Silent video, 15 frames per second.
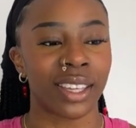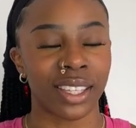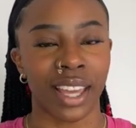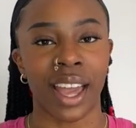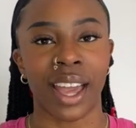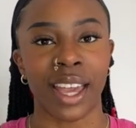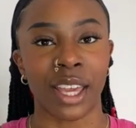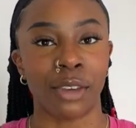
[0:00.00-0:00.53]

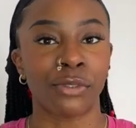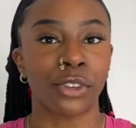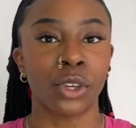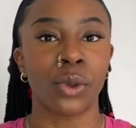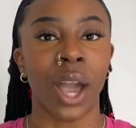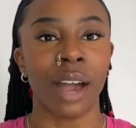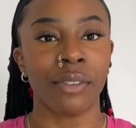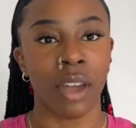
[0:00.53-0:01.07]
yeah, if
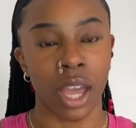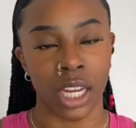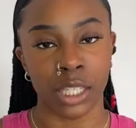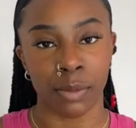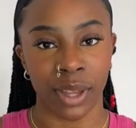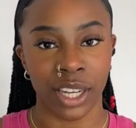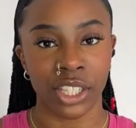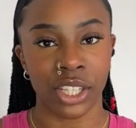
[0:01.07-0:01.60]
you have heard
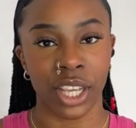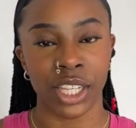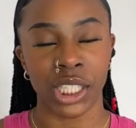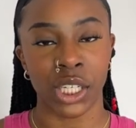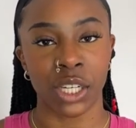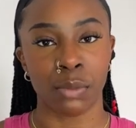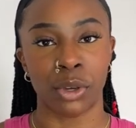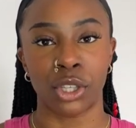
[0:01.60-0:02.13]
of Spanish
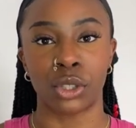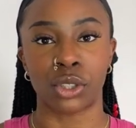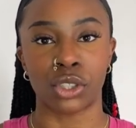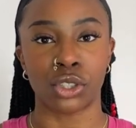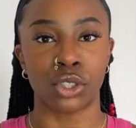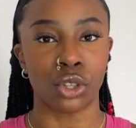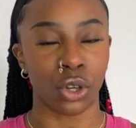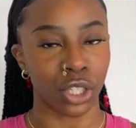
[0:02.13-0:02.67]
Dictionary, but you're
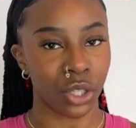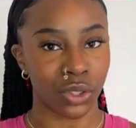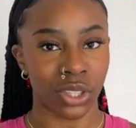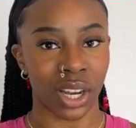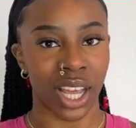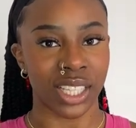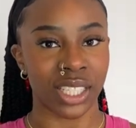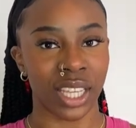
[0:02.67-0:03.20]
just not
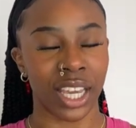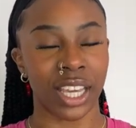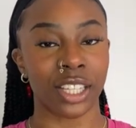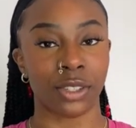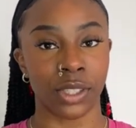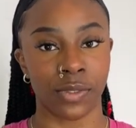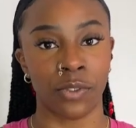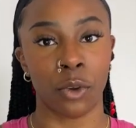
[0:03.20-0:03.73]
utilizing
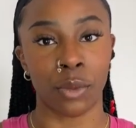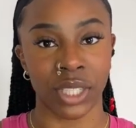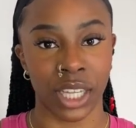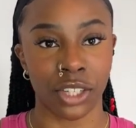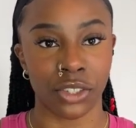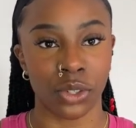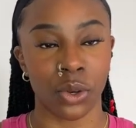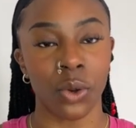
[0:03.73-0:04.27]
it to its full
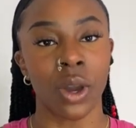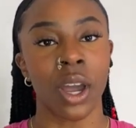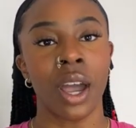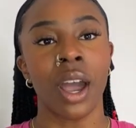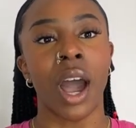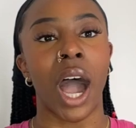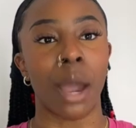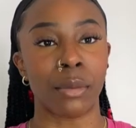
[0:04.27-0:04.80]
potential,
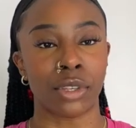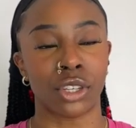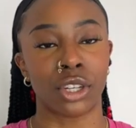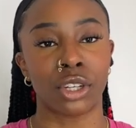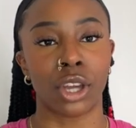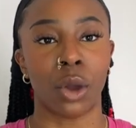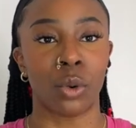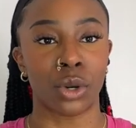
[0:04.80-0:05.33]
I'm just
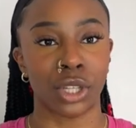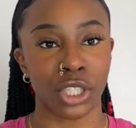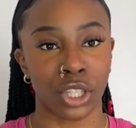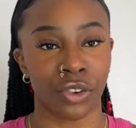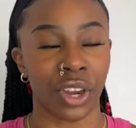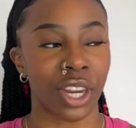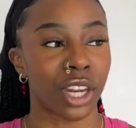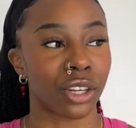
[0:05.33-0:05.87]
going to go on the
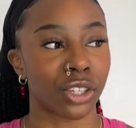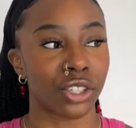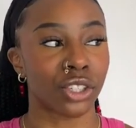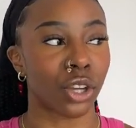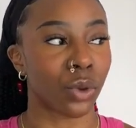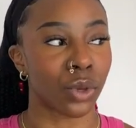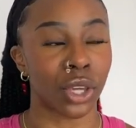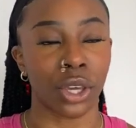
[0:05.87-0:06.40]
screen and just
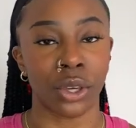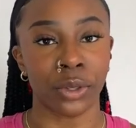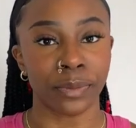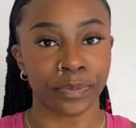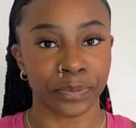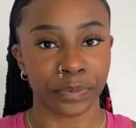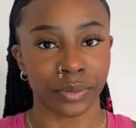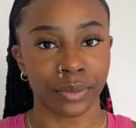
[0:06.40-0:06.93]
show
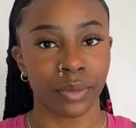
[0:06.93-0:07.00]
you.